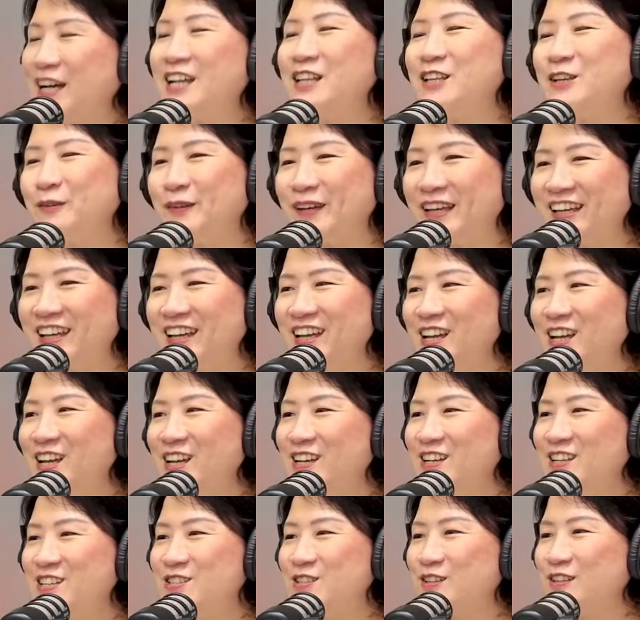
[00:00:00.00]
But anyway,
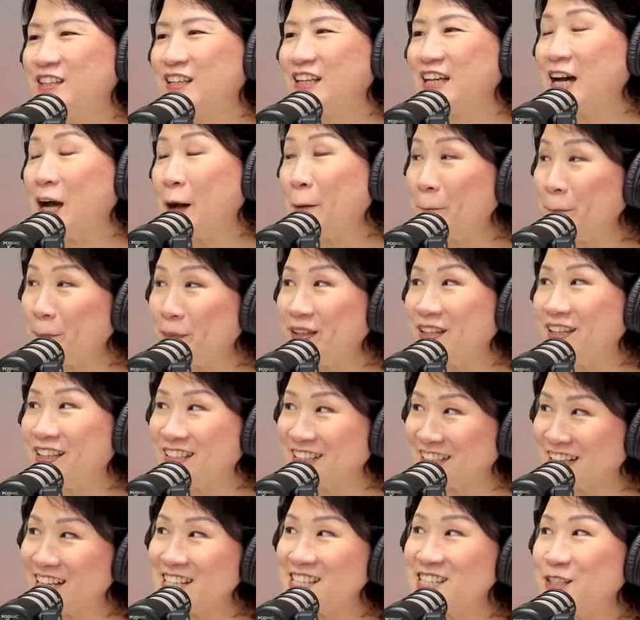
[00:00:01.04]
so the
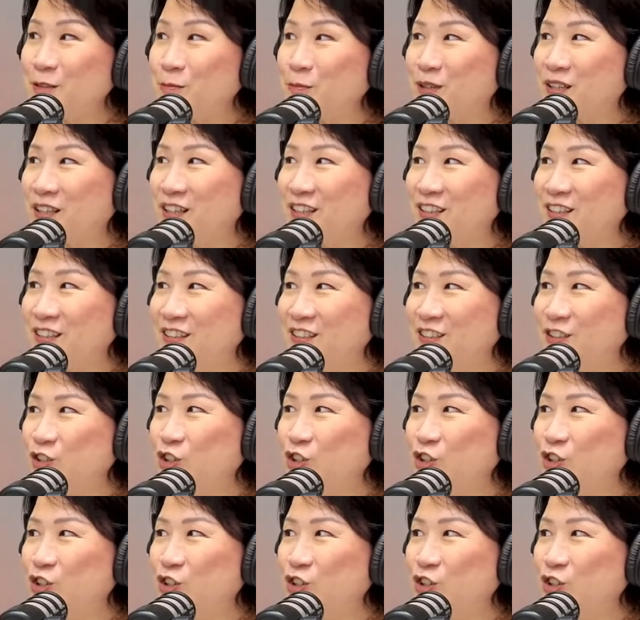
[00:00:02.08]
customer